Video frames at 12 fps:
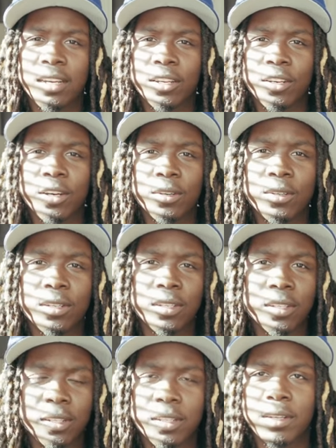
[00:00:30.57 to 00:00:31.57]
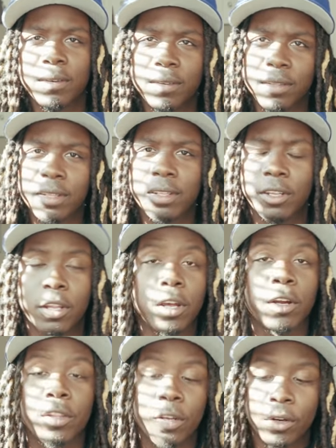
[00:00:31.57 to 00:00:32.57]
you know, the uh,
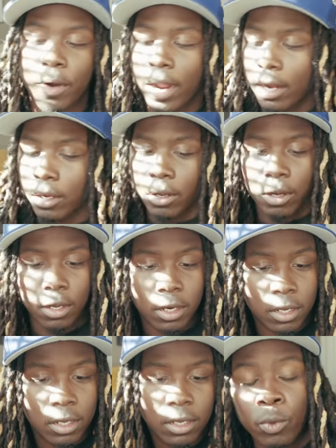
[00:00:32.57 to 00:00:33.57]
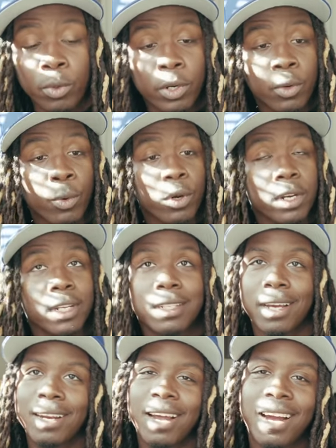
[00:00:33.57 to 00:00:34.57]
the crack of dawn. We're recording this
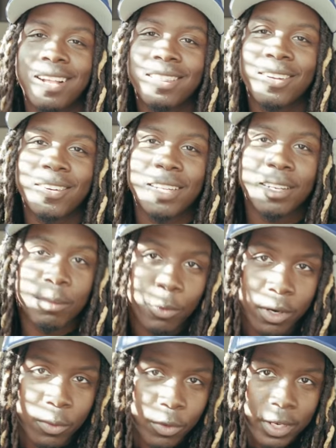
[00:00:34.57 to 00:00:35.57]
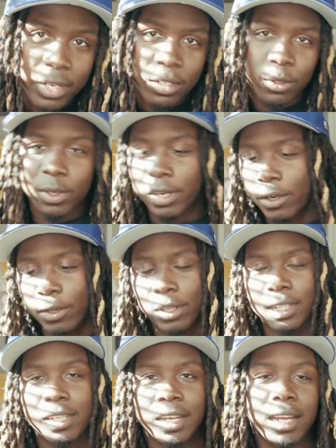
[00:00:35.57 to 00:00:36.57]
at 9.30 in the morning. We're getting to it early
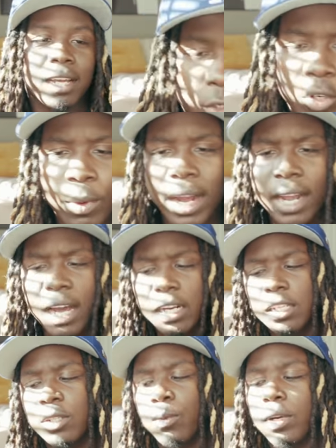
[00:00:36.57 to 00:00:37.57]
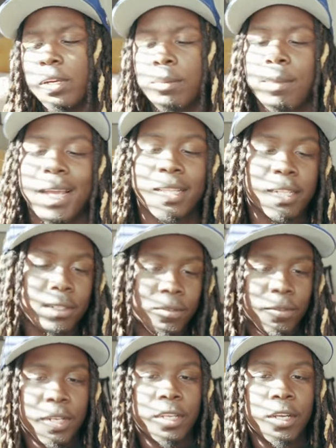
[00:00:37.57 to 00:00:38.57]
today. So anyway, I kind of just wanted to make this
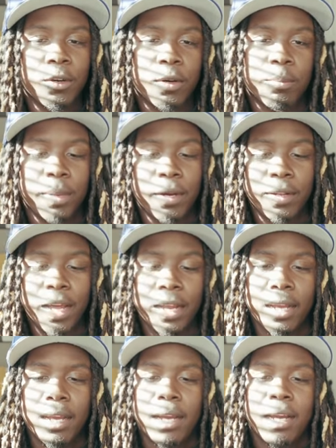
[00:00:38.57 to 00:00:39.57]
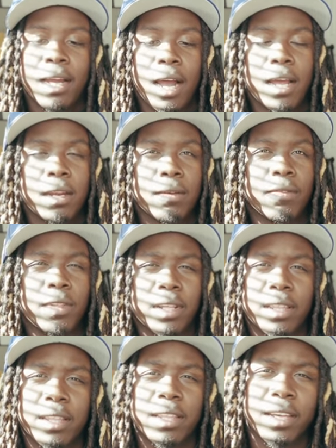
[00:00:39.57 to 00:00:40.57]
video about like kind of
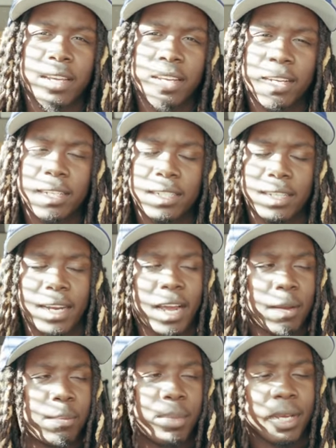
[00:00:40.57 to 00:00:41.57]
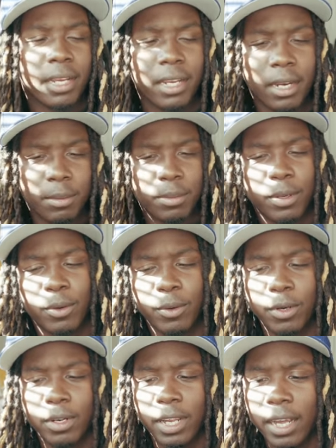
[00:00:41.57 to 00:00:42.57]
the things that I pick up
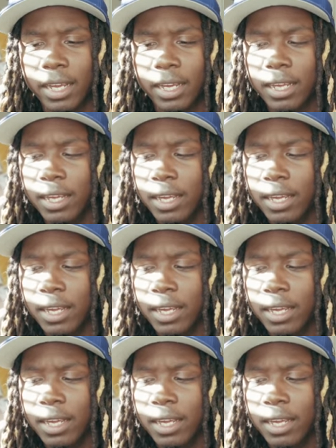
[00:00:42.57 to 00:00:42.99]
or like